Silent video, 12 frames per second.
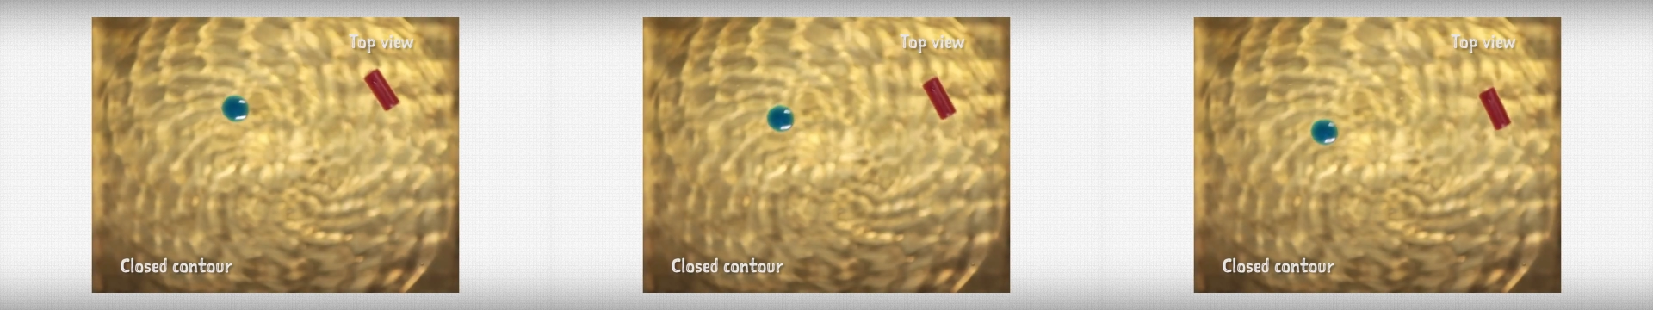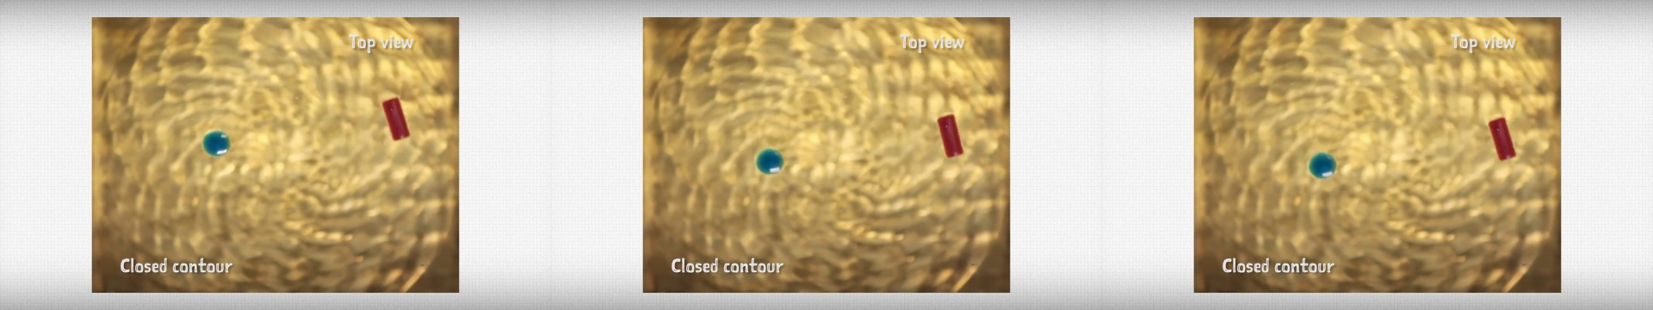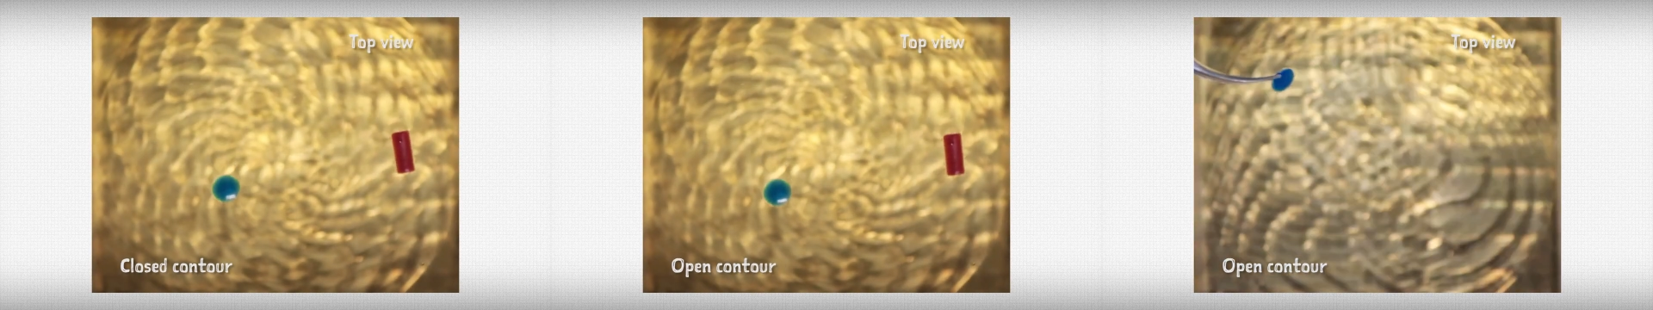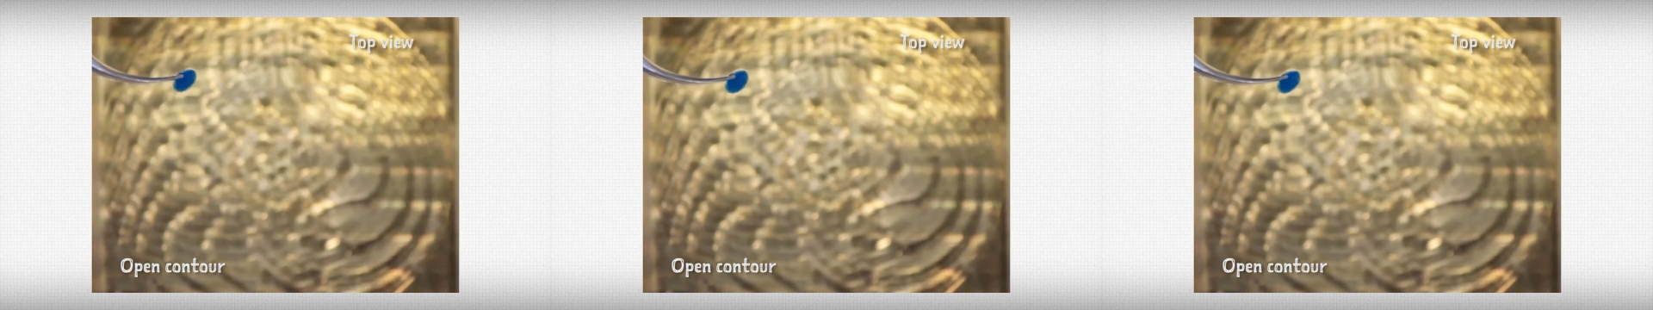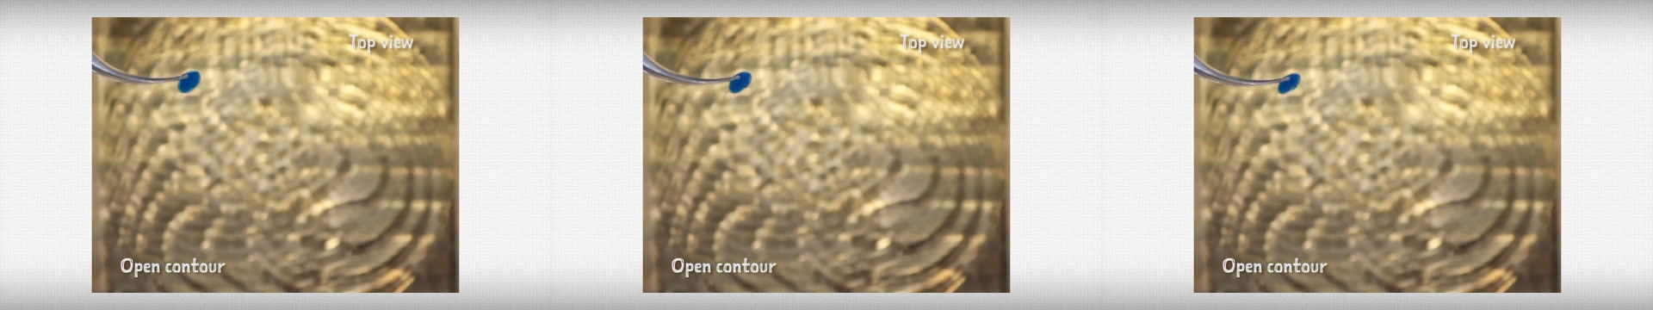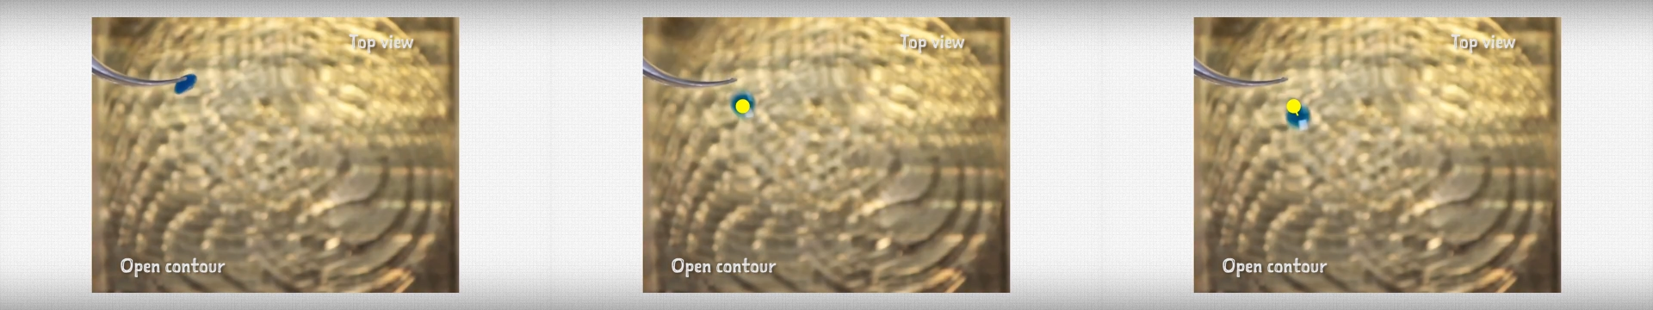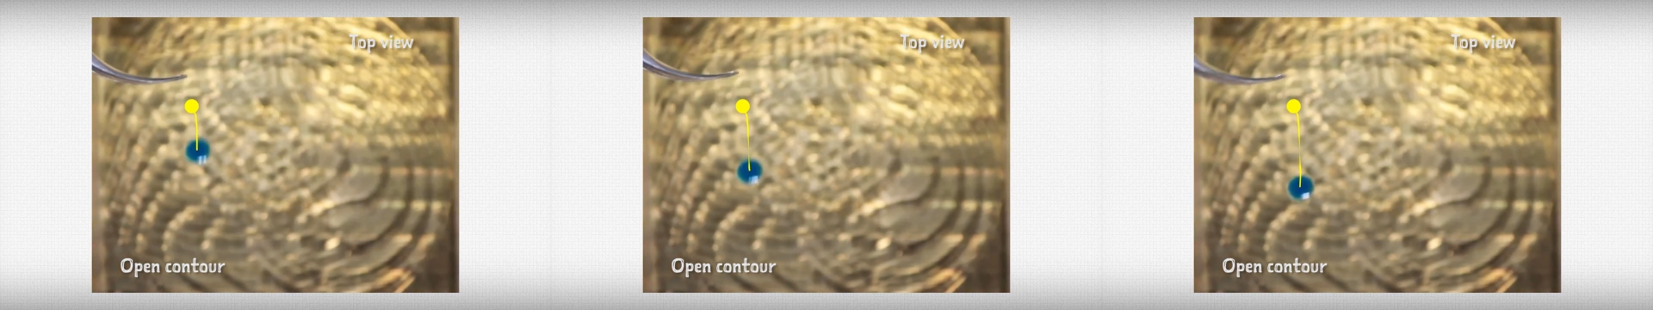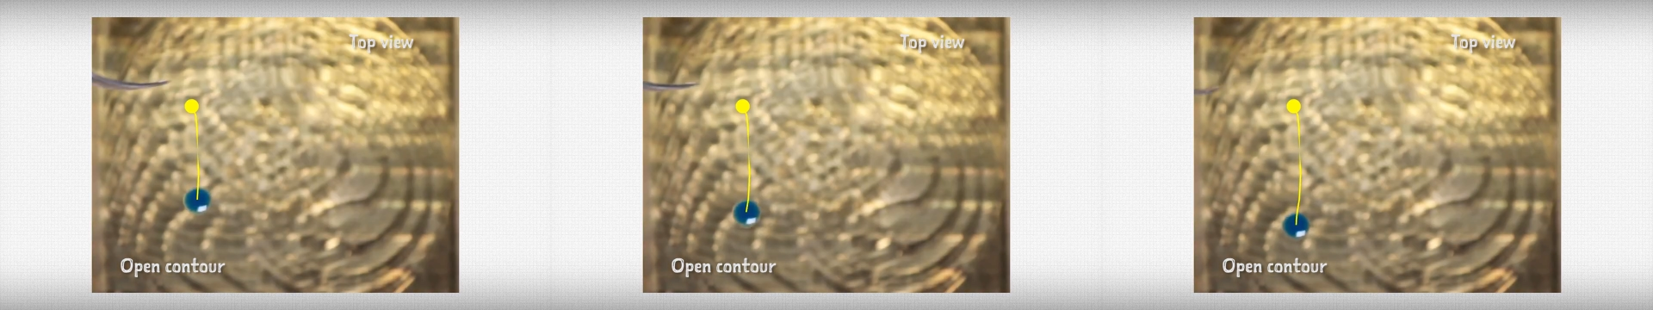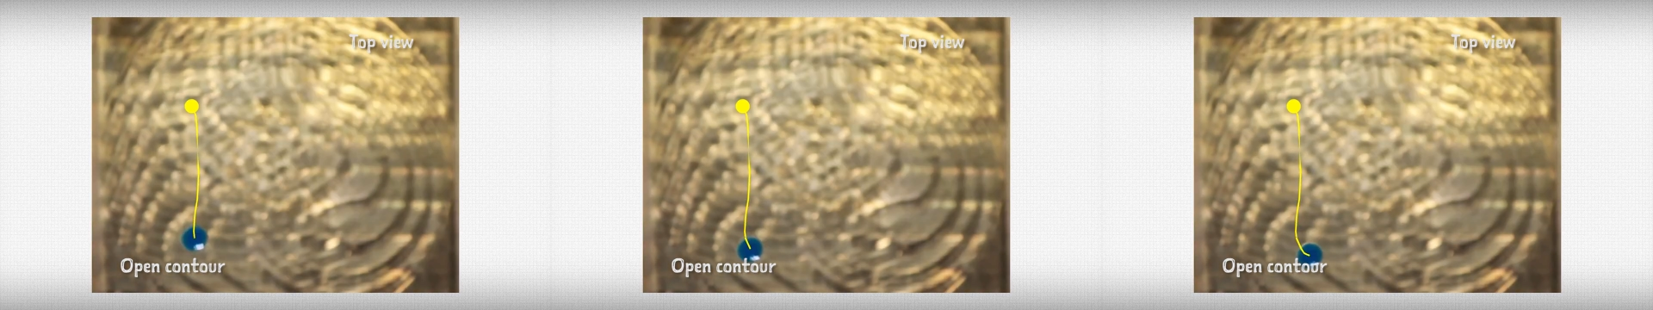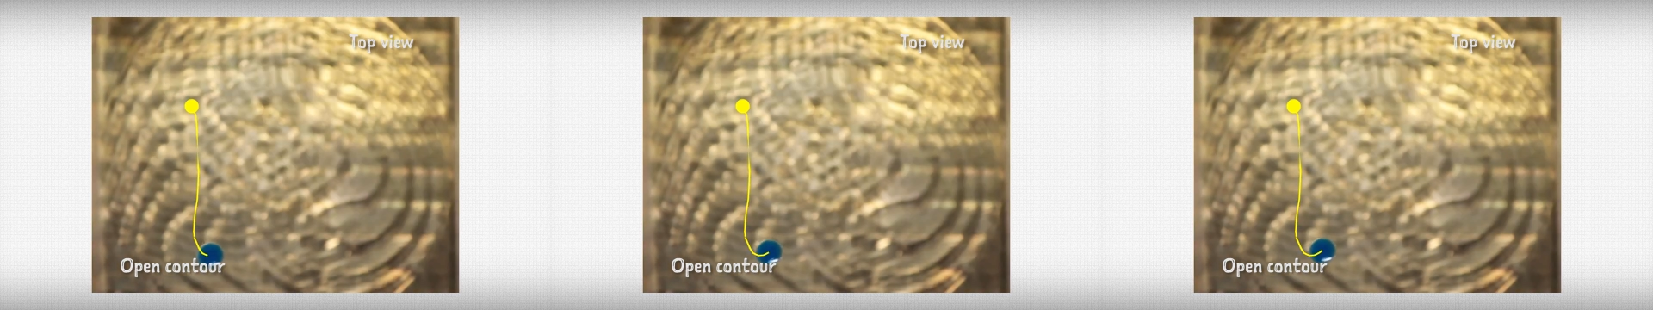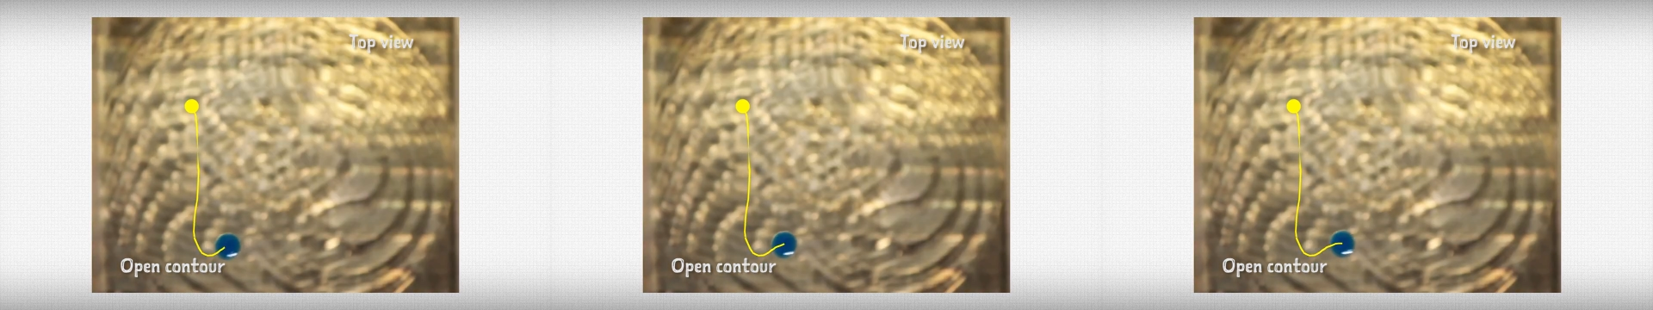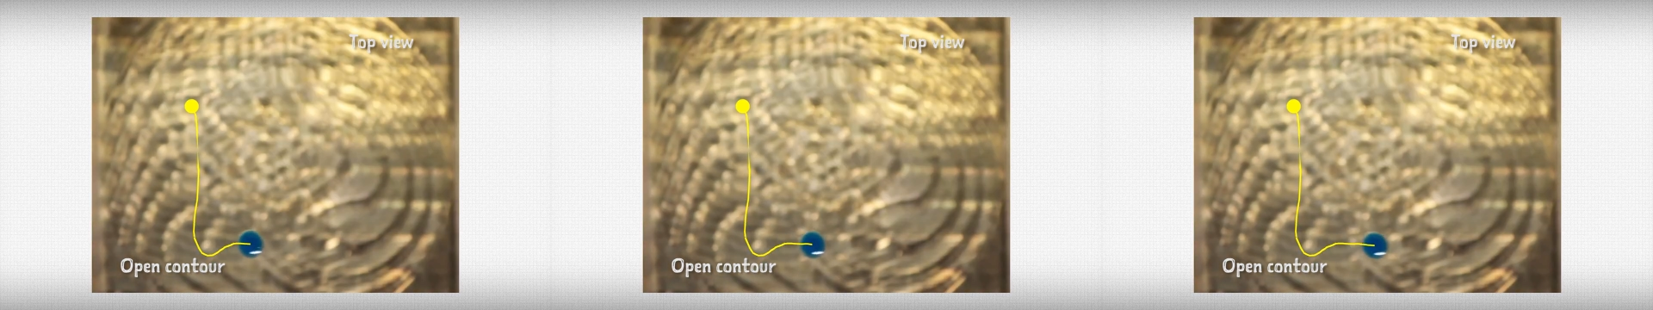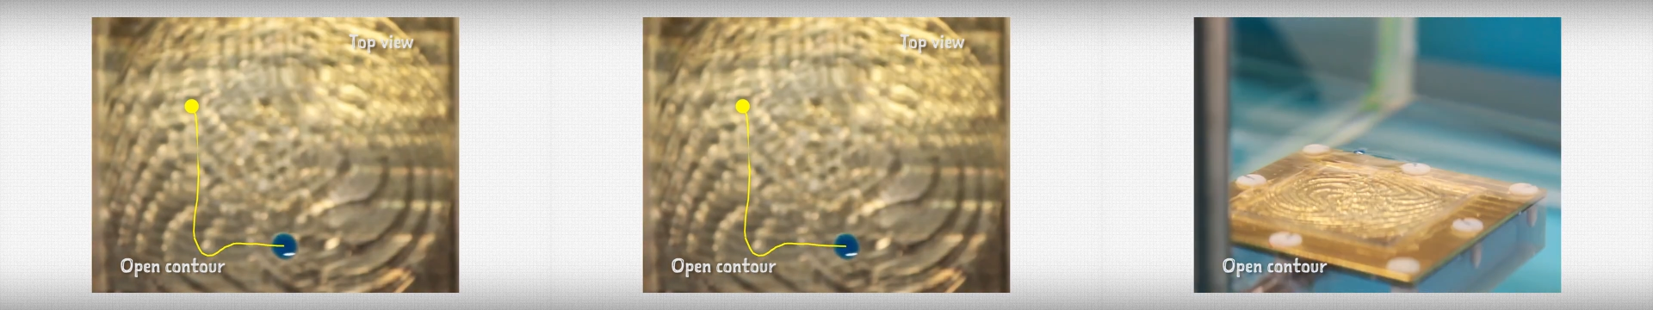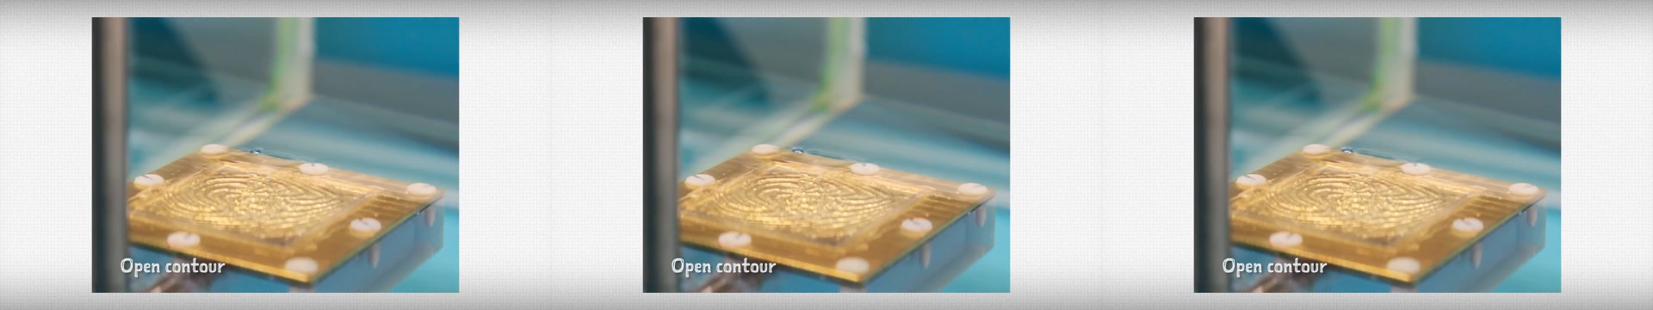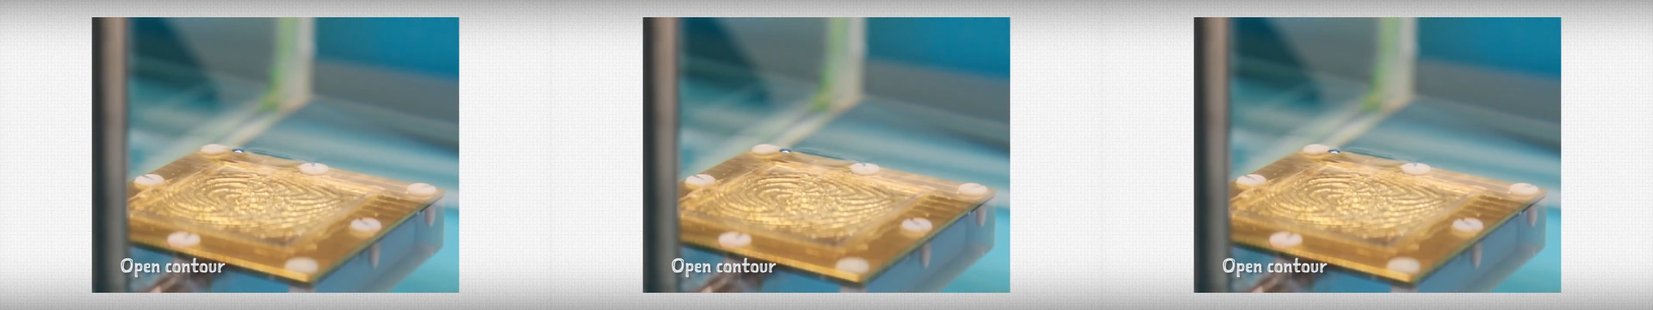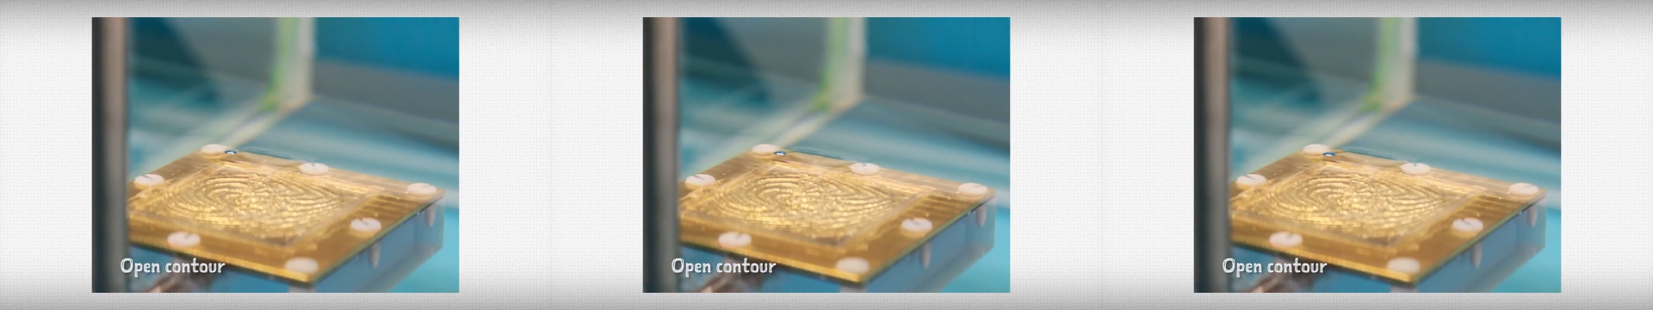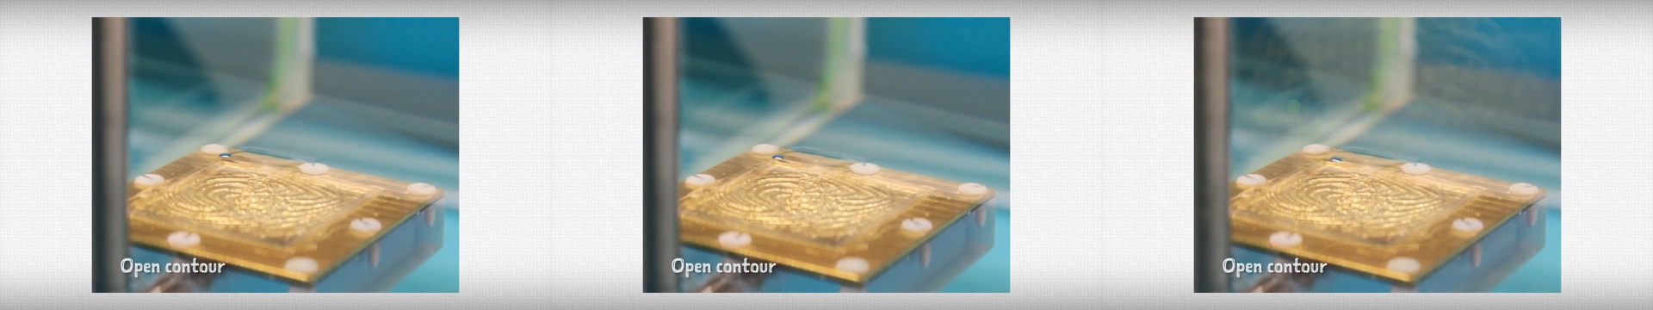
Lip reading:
No face is visible, so there are no lips to read.